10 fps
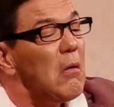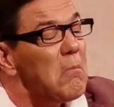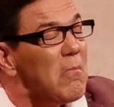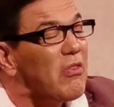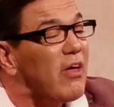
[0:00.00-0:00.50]

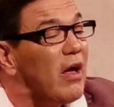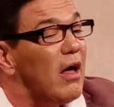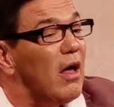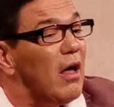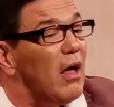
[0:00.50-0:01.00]
"Mother,
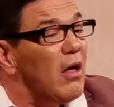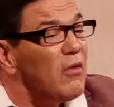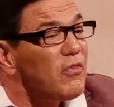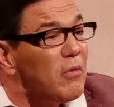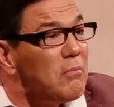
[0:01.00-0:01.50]

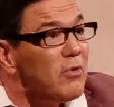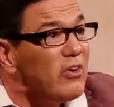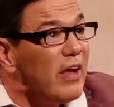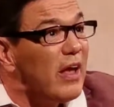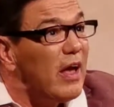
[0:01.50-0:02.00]

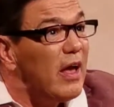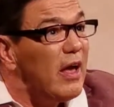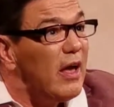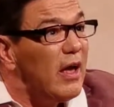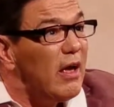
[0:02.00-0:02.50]
somebody
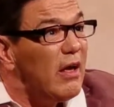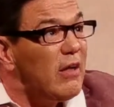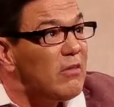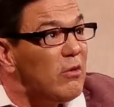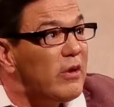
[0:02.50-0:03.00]

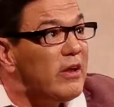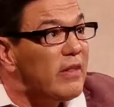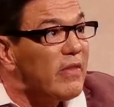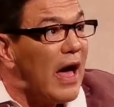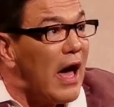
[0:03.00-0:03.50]
is looking
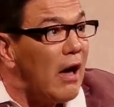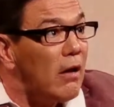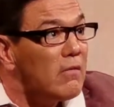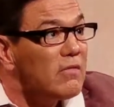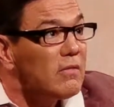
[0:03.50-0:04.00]
at the
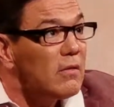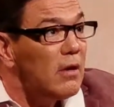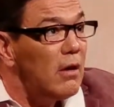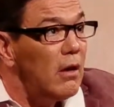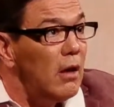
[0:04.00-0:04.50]
house."
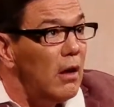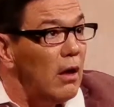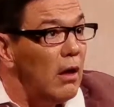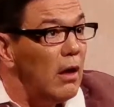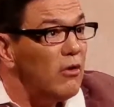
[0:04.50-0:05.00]

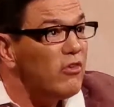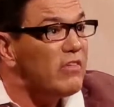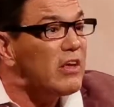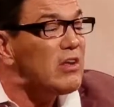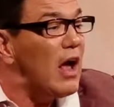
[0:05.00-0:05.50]
She
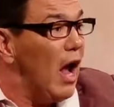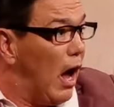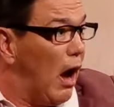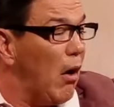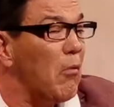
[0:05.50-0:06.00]
said,
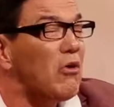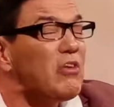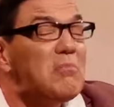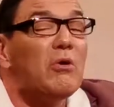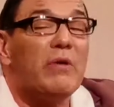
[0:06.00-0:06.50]
"What
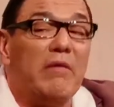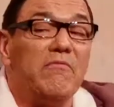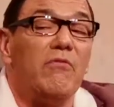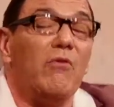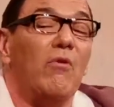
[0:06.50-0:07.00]
I'm looking
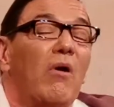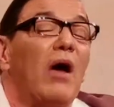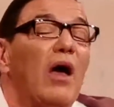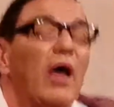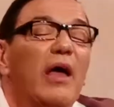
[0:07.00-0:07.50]
for
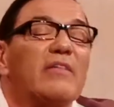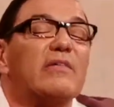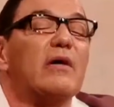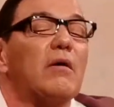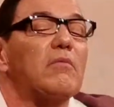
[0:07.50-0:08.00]

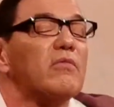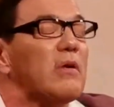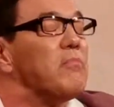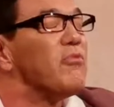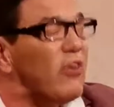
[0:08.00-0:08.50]
is
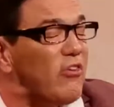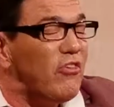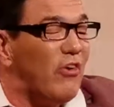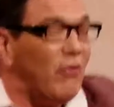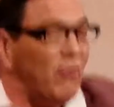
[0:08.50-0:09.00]
some
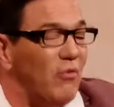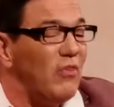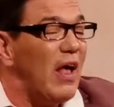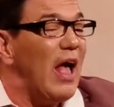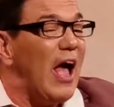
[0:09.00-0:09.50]

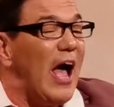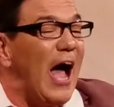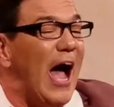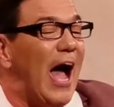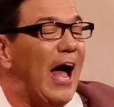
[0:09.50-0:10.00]
tissues,
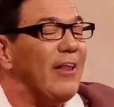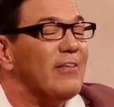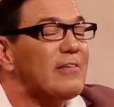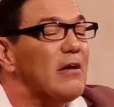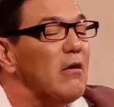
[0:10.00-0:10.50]

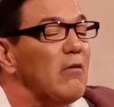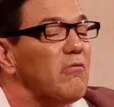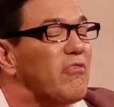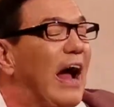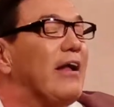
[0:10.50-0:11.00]
and
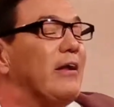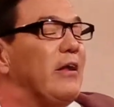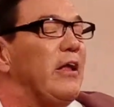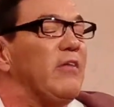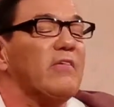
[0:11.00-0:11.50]
Frank
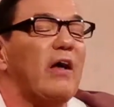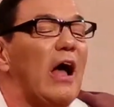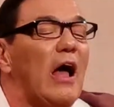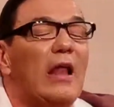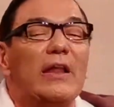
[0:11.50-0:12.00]
needs
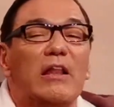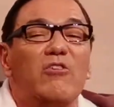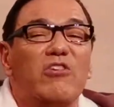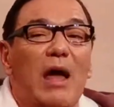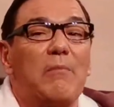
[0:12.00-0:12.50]
a little
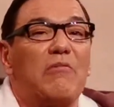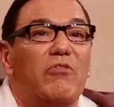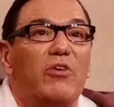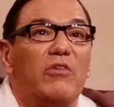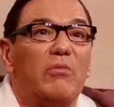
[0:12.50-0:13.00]
chamois
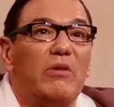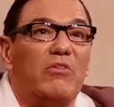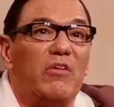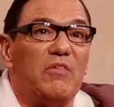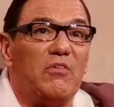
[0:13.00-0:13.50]
for his
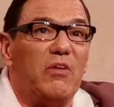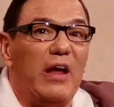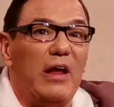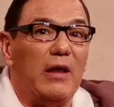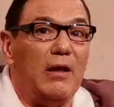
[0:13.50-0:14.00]
window
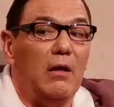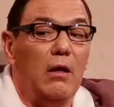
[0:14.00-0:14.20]
screen."